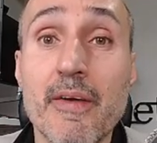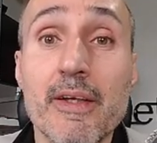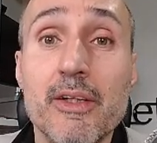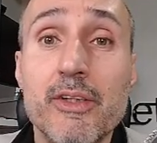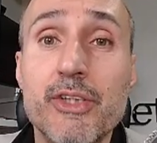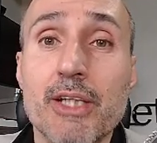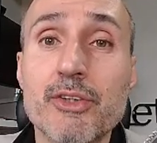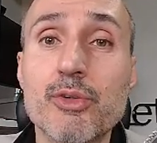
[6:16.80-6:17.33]

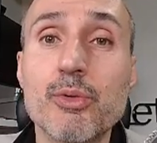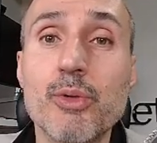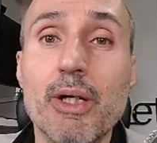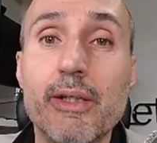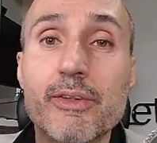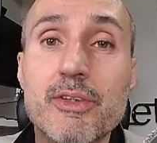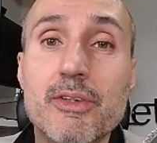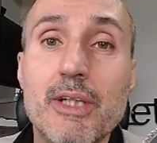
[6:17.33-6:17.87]
just to
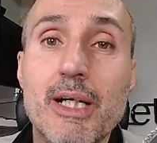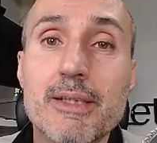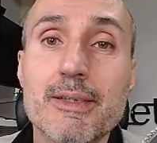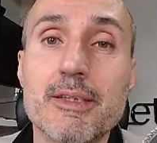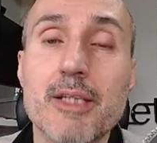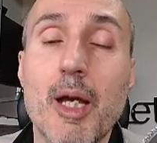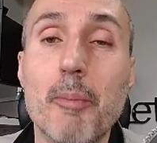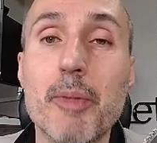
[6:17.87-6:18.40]
extract
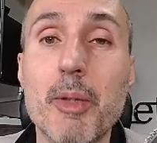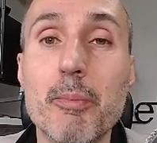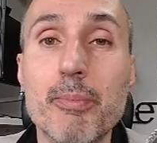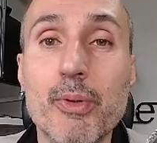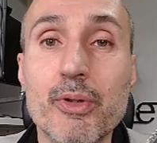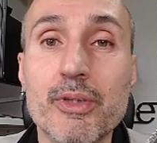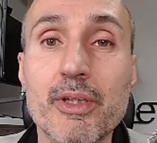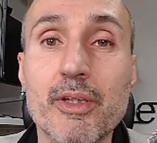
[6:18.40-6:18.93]
some
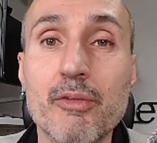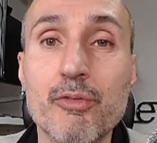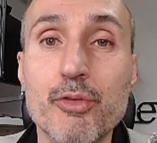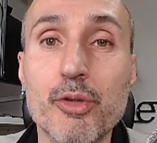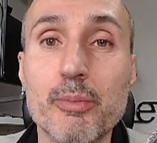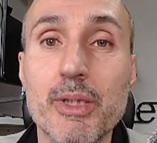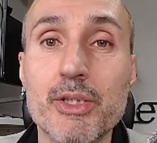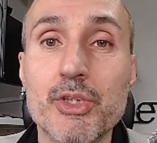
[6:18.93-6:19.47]
important
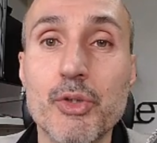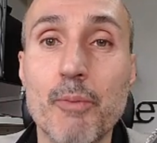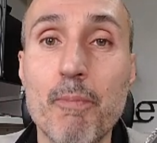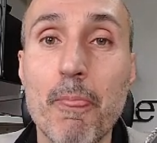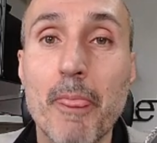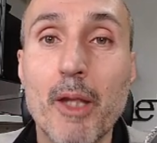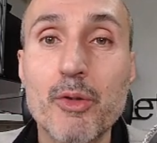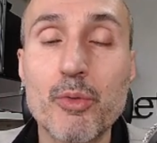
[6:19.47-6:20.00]
information
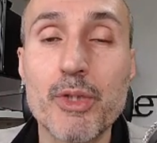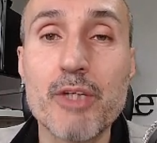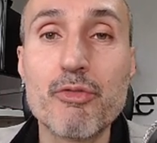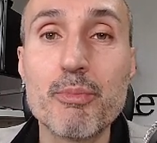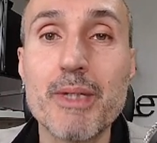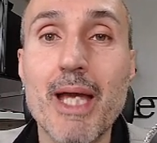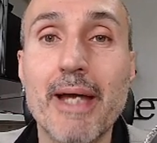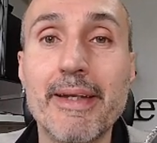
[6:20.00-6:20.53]
to give
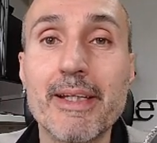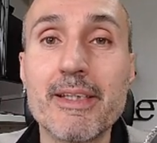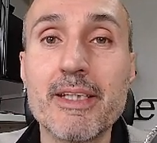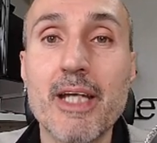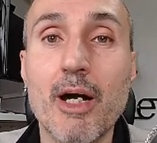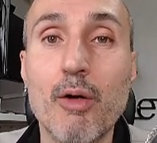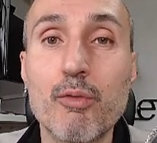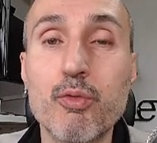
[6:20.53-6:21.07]
me an
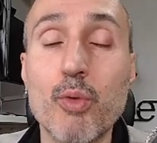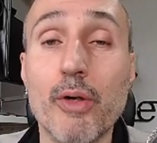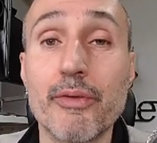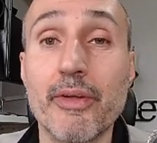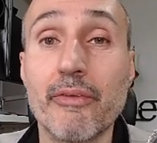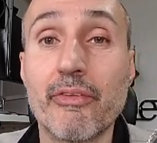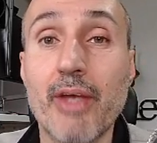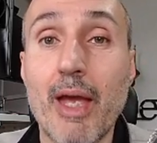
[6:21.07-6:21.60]
idea of what
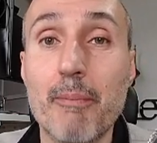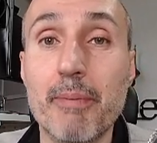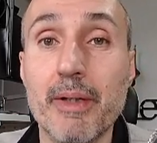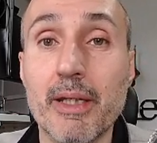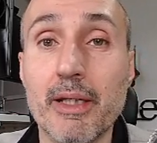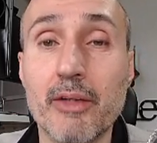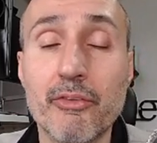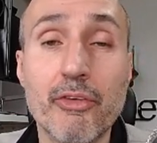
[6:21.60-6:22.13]
is
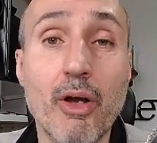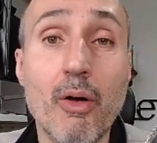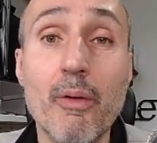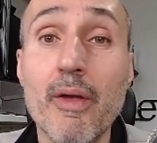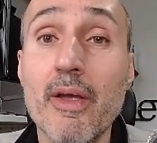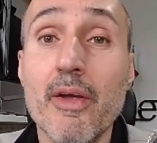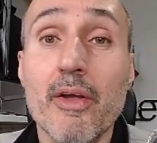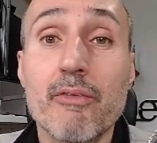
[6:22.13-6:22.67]
happening. So
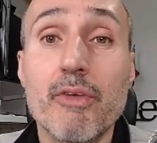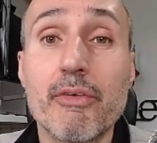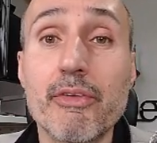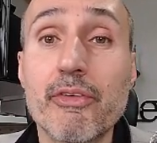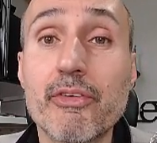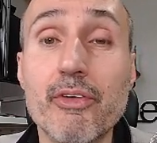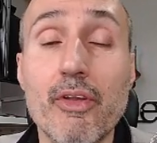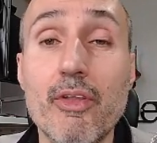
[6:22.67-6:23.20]
there
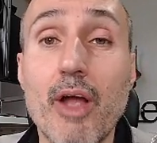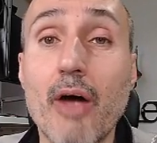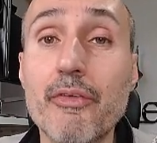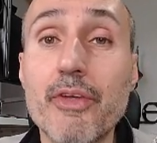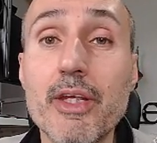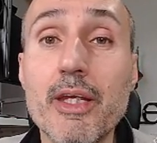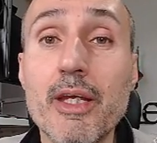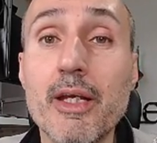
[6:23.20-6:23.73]
is
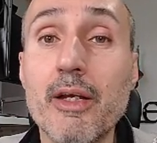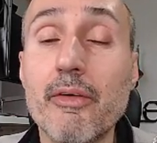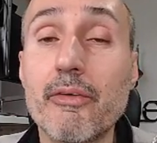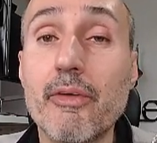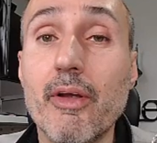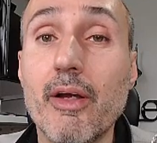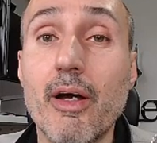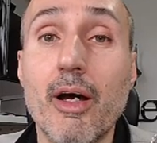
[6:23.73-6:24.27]
nothing
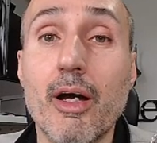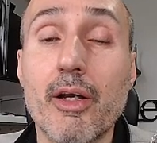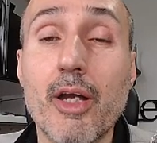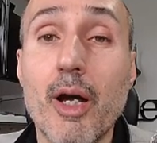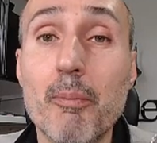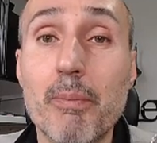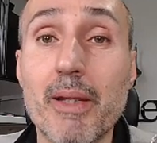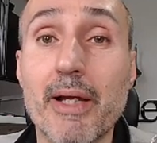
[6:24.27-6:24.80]

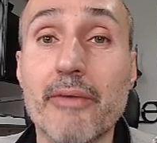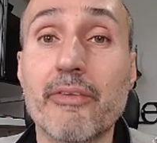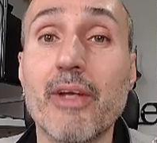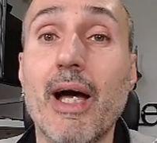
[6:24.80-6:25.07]
complex.